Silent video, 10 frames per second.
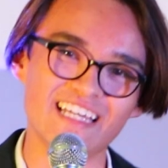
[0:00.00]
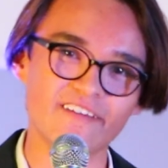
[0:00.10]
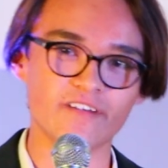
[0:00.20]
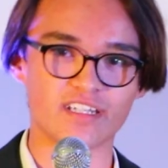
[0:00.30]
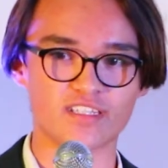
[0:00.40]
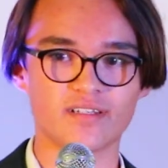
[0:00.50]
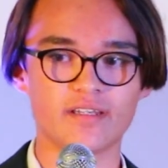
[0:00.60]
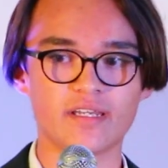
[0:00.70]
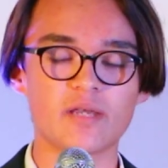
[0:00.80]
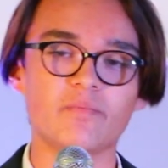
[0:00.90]
live it,
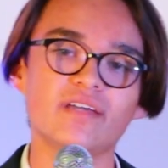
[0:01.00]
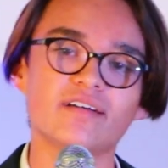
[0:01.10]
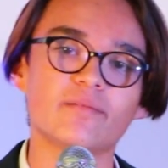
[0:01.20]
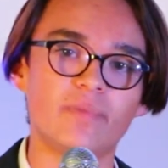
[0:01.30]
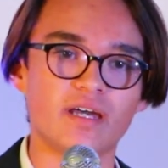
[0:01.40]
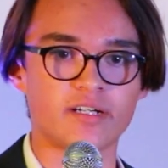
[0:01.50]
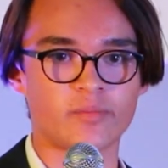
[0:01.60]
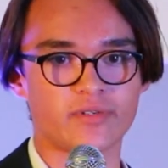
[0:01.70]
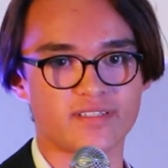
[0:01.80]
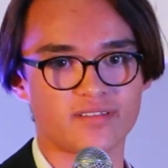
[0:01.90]
being a better
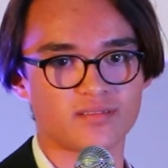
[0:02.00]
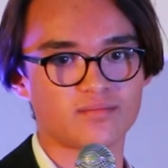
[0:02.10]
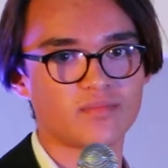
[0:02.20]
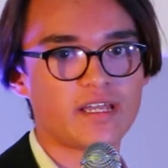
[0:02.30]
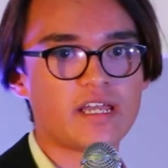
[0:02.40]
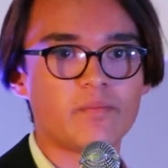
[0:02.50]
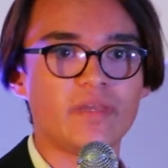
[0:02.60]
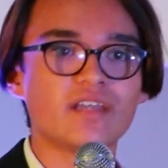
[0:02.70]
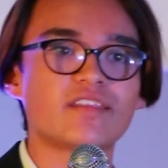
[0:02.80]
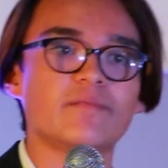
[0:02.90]
person,
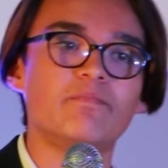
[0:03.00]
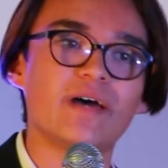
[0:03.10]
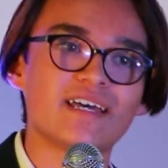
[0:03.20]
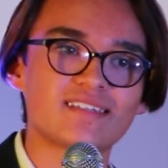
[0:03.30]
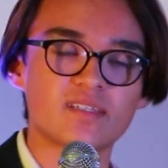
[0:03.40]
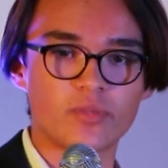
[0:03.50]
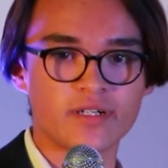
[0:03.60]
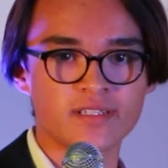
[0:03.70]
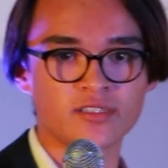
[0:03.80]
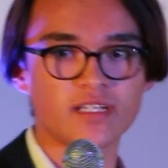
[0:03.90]
being the best
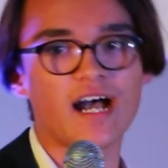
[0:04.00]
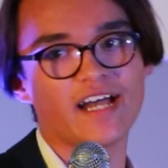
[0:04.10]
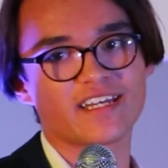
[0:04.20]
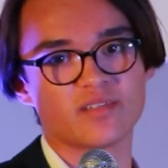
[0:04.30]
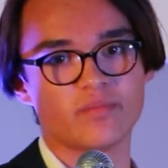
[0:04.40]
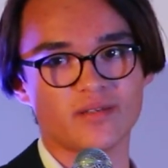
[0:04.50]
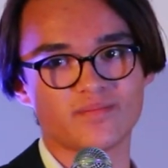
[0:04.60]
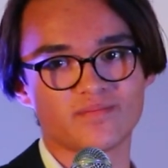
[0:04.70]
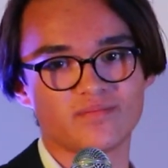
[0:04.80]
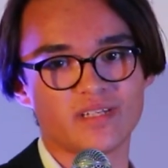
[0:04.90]
person I can be.
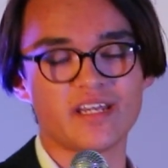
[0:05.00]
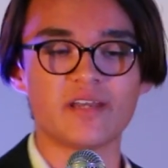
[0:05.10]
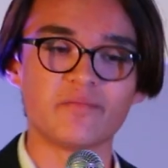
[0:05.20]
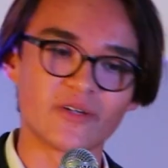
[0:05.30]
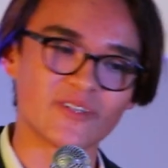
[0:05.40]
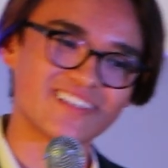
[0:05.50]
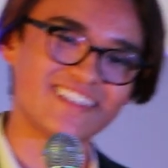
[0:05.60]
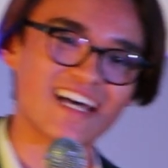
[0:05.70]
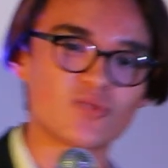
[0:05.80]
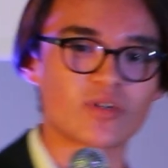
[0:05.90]
Because
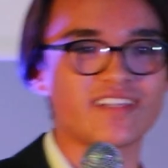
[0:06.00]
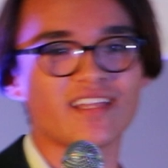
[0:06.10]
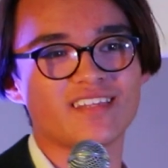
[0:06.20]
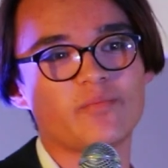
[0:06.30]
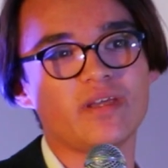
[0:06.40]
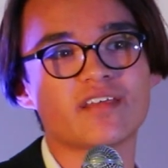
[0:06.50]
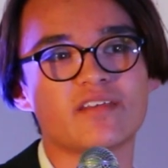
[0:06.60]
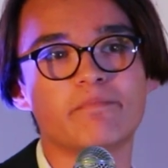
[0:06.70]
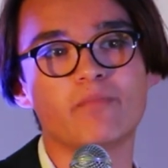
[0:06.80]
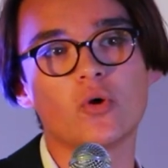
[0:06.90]
that's what's end up being
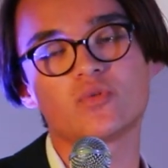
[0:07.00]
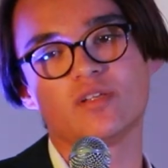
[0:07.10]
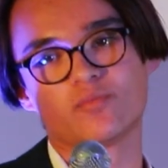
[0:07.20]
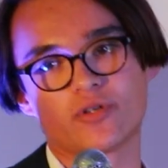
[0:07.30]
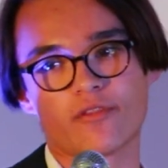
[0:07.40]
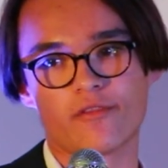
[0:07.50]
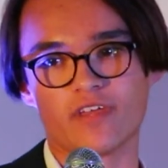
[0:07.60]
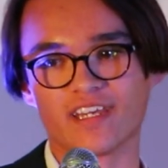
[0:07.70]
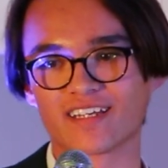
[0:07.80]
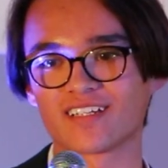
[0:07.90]
the most important
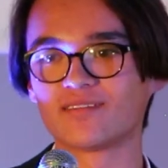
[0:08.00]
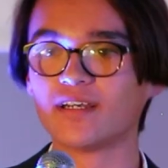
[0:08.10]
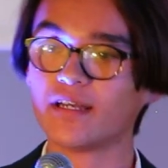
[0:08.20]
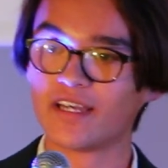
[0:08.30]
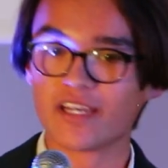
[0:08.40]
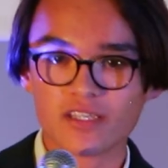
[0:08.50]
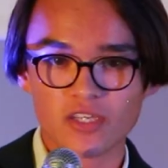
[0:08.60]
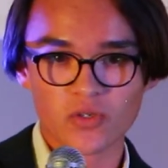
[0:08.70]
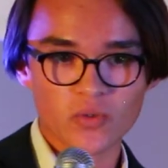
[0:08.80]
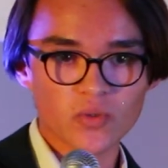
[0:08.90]
thing.
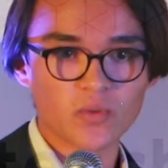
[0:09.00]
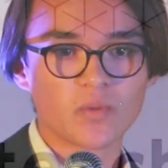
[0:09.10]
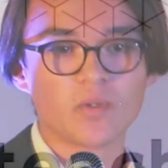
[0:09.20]
You,